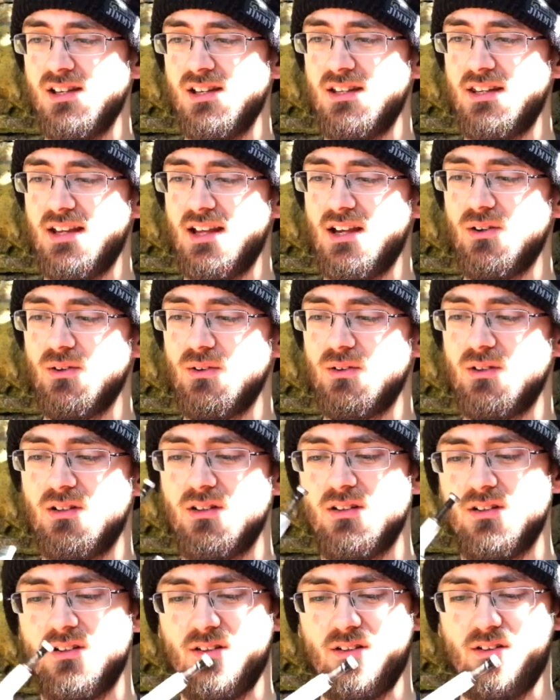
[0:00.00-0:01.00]
Now,
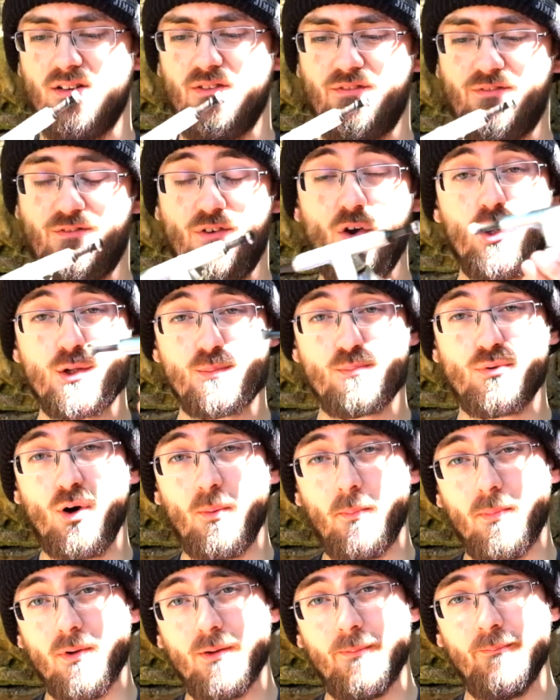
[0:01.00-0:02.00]
first
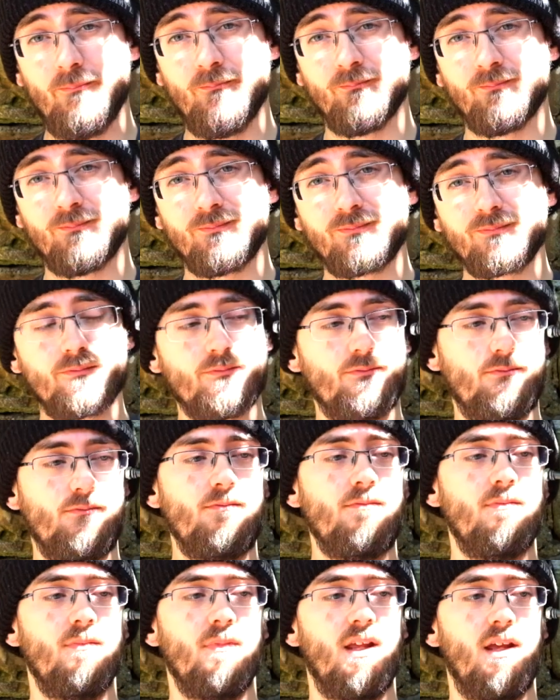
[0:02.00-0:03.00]
problem
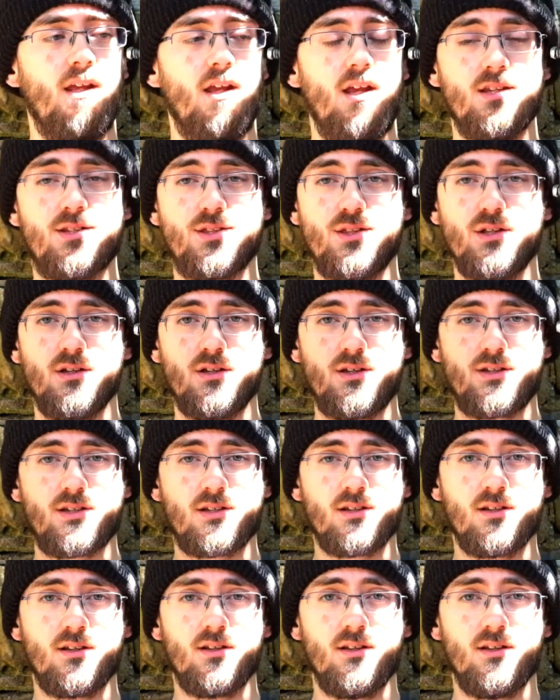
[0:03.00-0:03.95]
is that